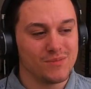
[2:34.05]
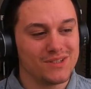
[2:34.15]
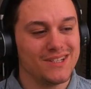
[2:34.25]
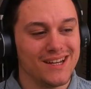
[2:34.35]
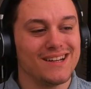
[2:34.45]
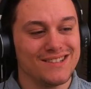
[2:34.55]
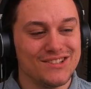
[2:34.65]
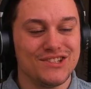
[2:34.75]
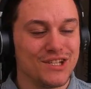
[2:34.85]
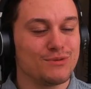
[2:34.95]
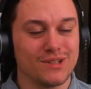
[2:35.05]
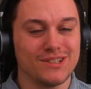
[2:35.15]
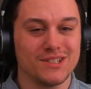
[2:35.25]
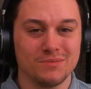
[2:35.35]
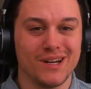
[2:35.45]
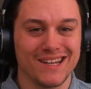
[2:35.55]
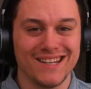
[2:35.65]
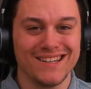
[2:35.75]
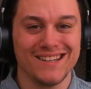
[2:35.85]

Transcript: But yeah, Shenron is back.